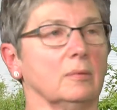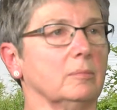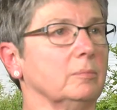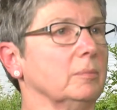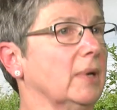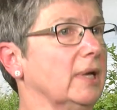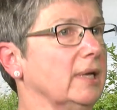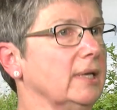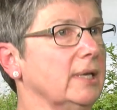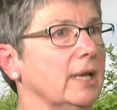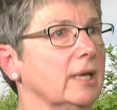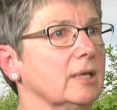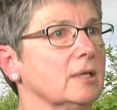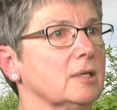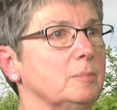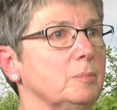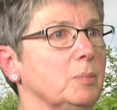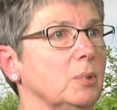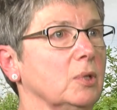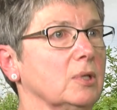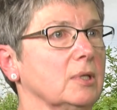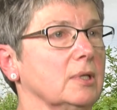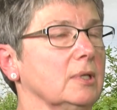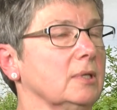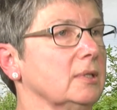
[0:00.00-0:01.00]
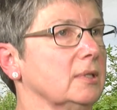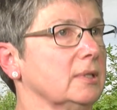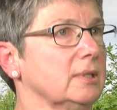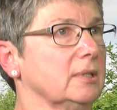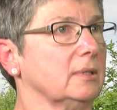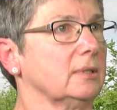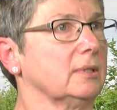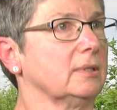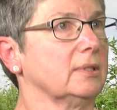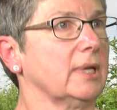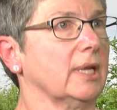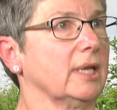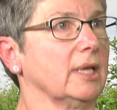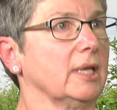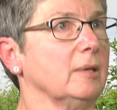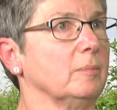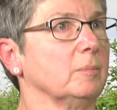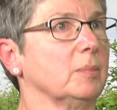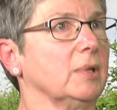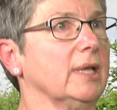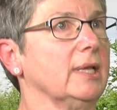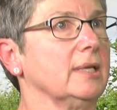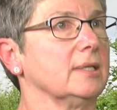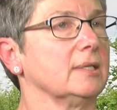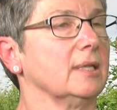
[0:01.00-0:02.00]
my next book is taking
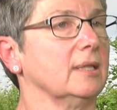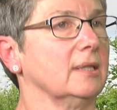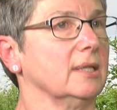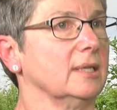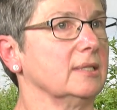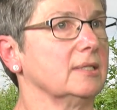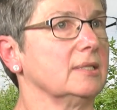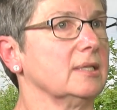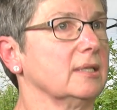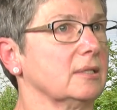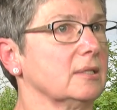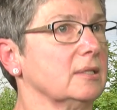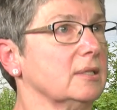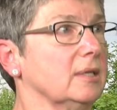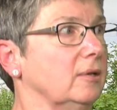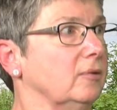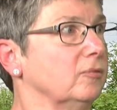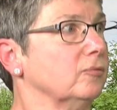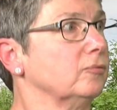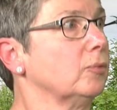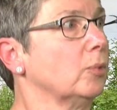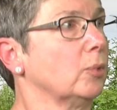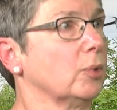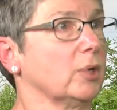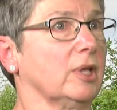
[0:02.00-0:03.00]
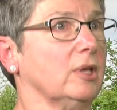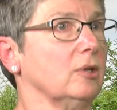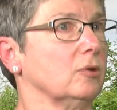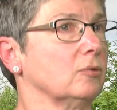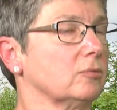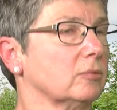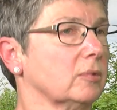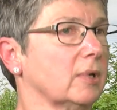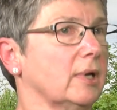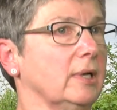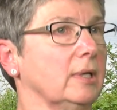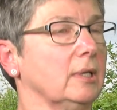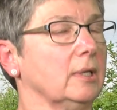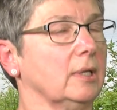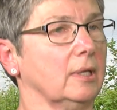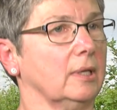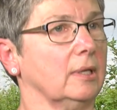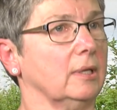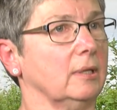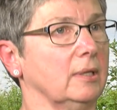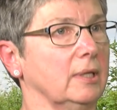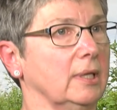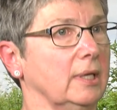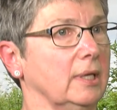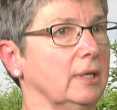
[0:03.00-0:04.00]
place in the 1640s, right
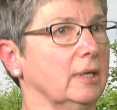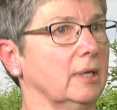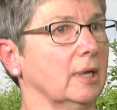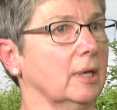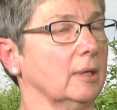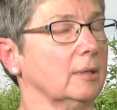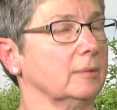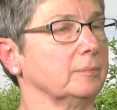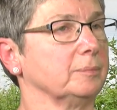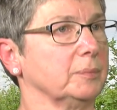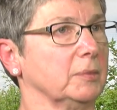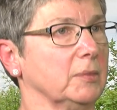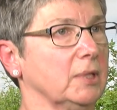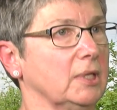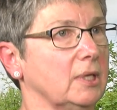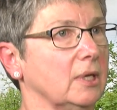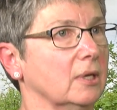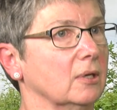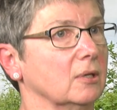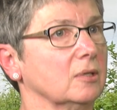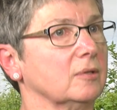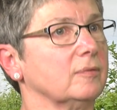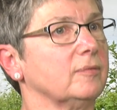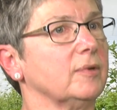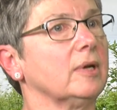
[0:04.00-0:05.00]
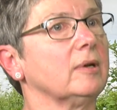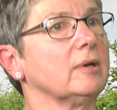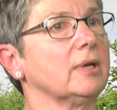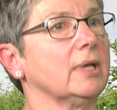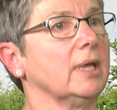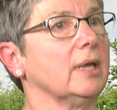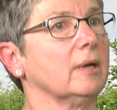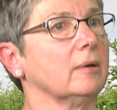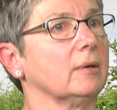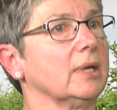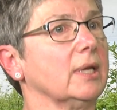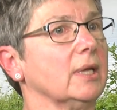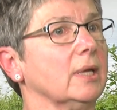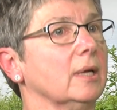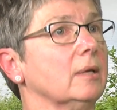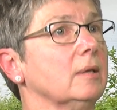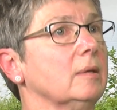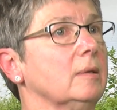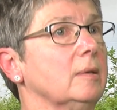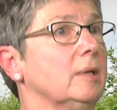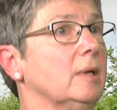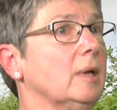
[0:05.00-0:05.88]
in the uh, Ferry area.